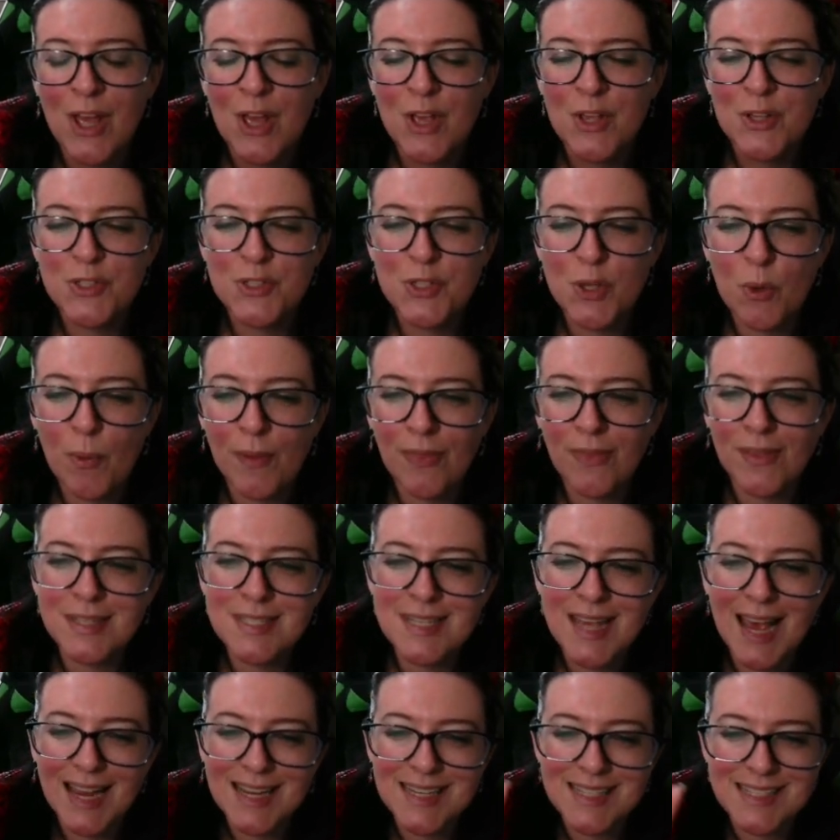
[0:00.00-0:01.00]
So when the
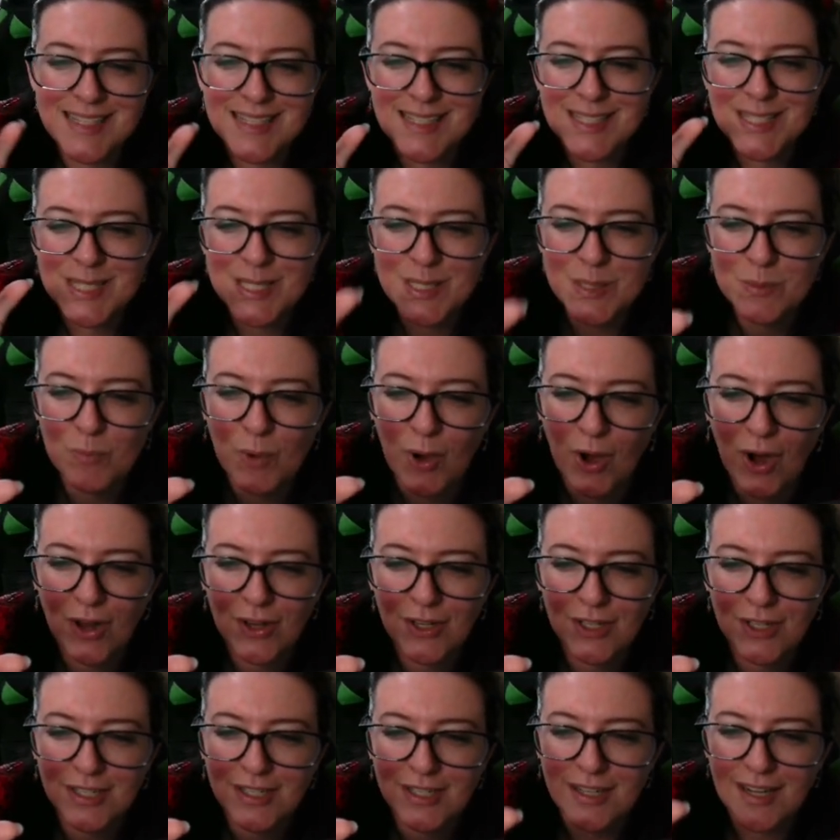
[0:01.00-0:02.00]
text is
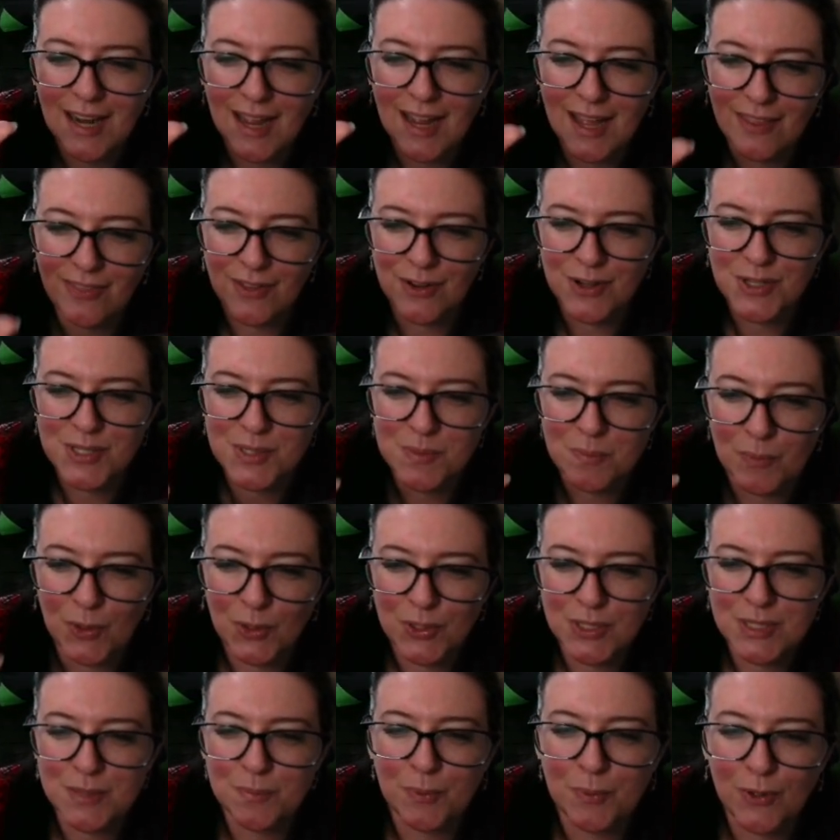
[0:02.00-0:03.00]
smaller and there's
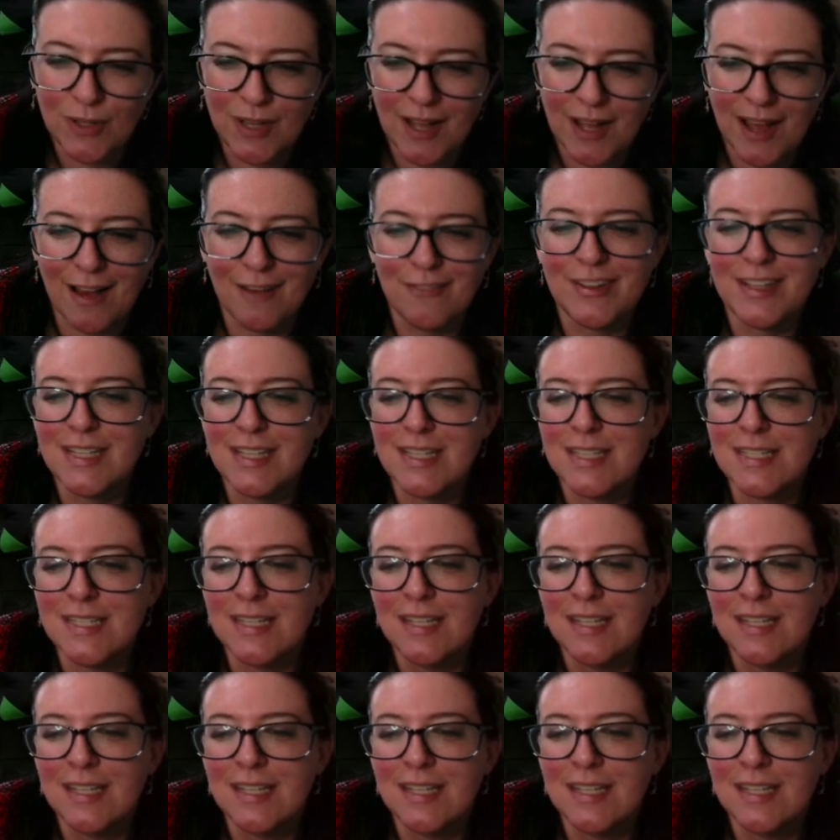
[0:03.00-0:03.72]
multiple of it,